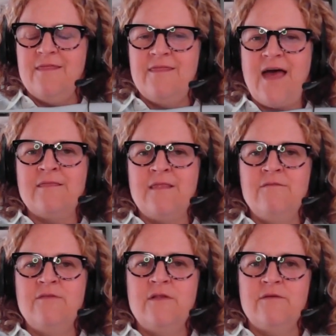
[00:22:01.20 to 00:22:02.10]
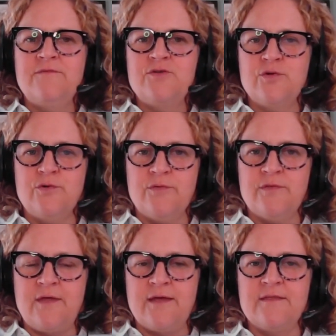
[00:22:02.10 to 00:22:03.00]
that level of
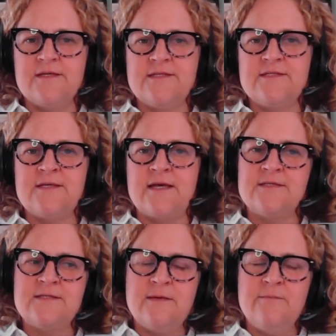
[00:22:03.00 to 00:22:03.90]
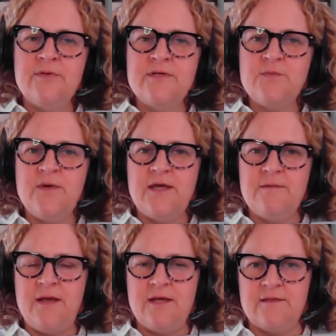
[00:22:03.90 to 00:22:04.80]
truth. Like, this is as simple
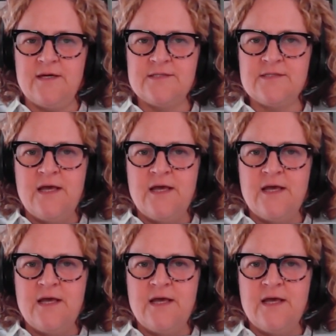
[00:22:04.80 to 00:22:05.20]
as we can make